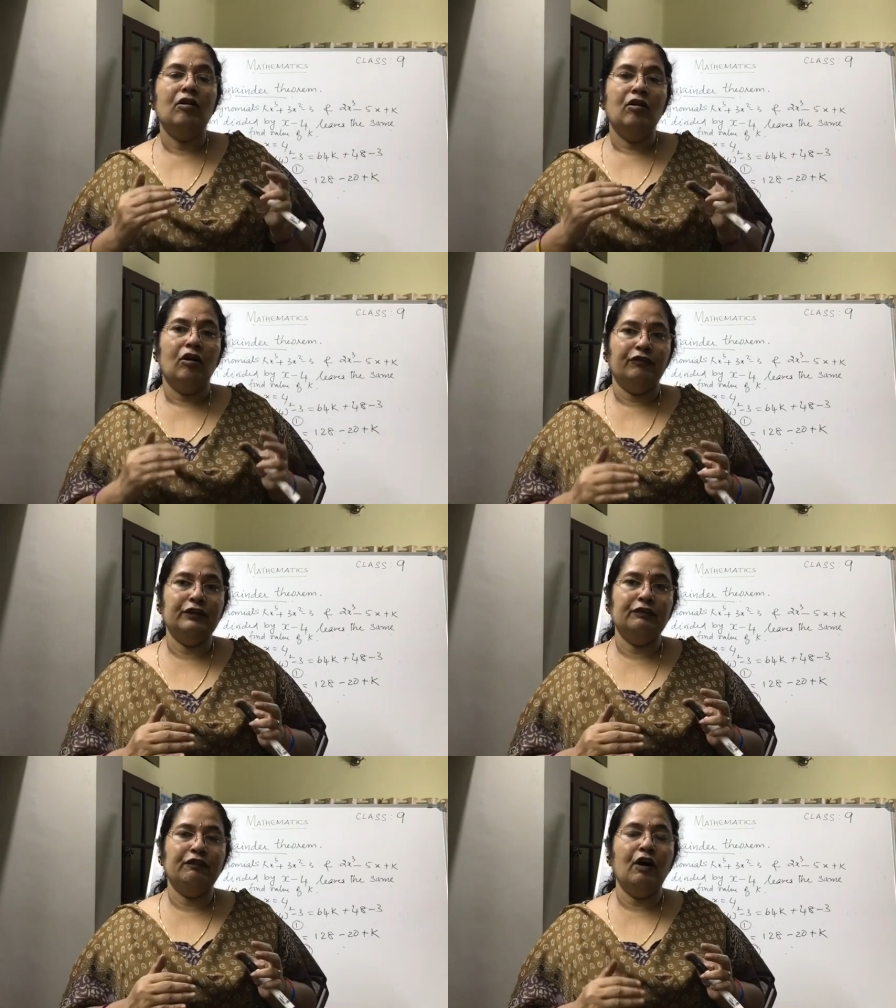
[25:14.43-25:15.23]
of the
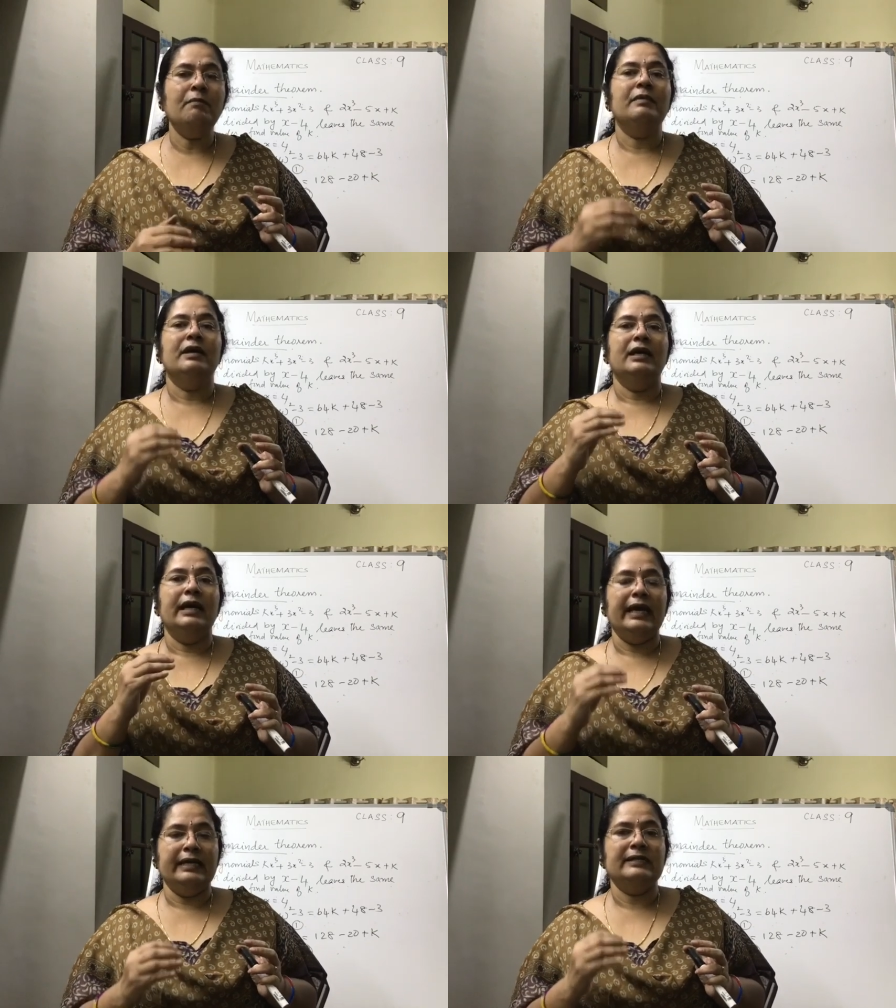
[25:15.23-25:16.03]
form
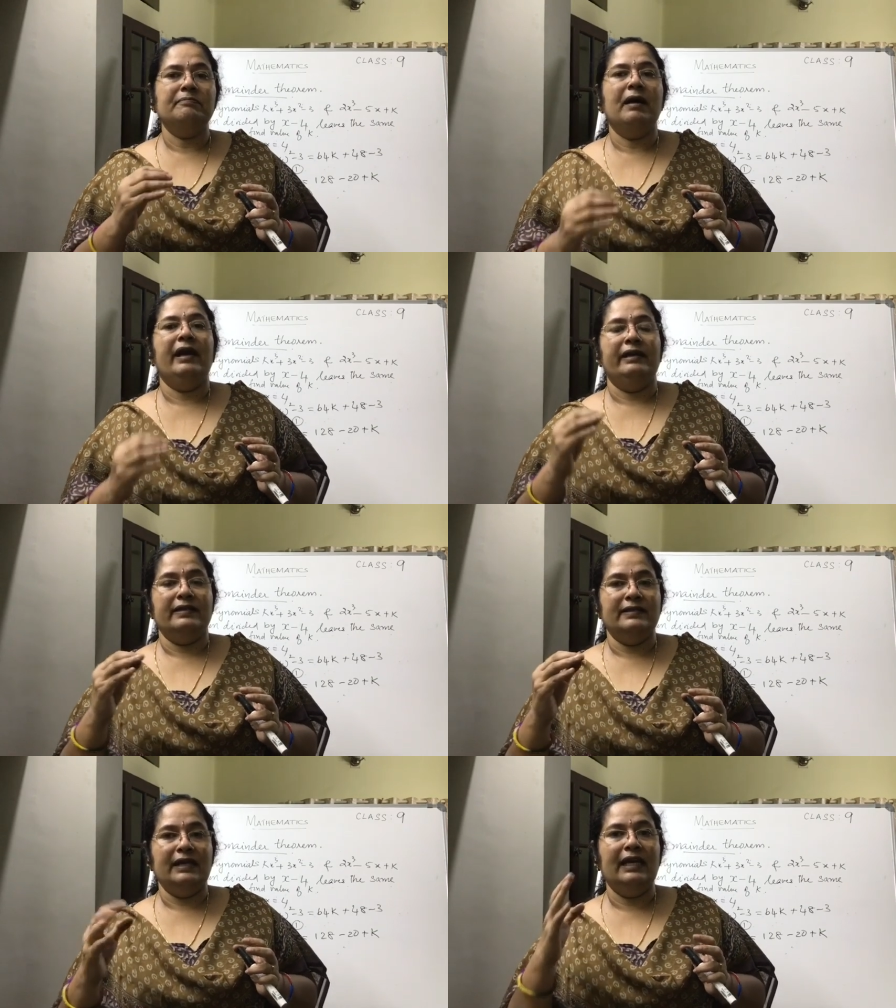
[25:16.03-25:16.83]
x
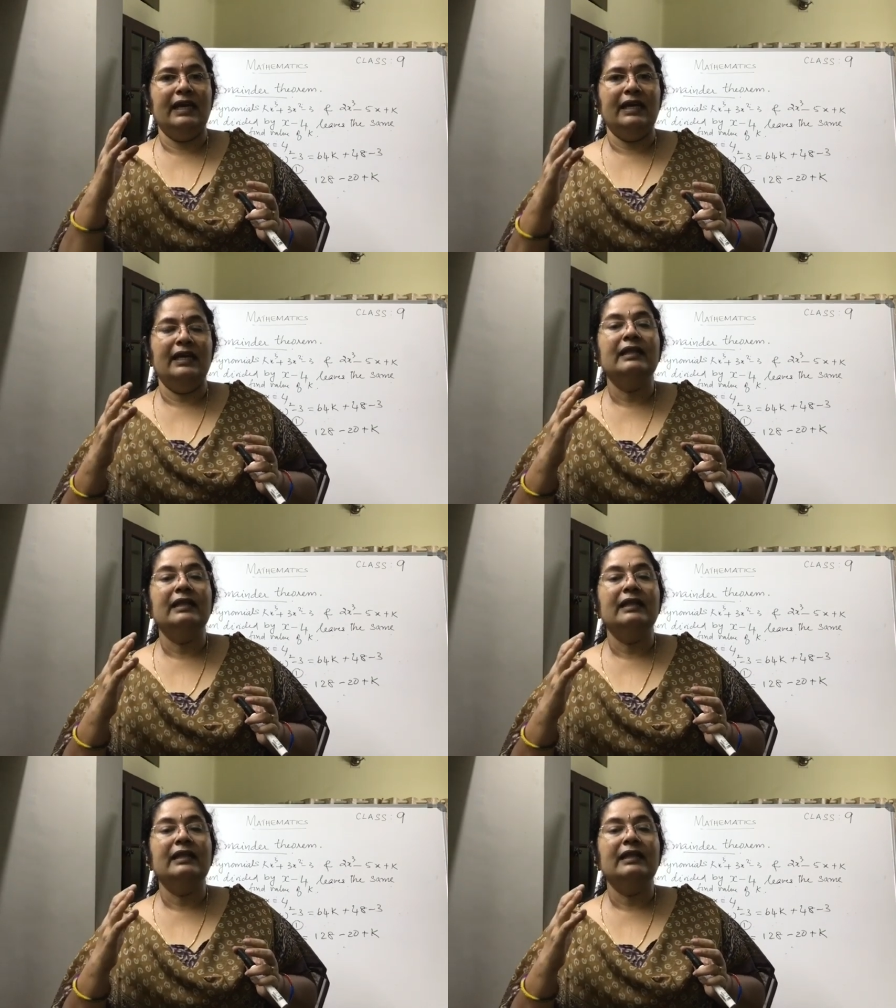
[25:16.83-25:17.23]
minus a,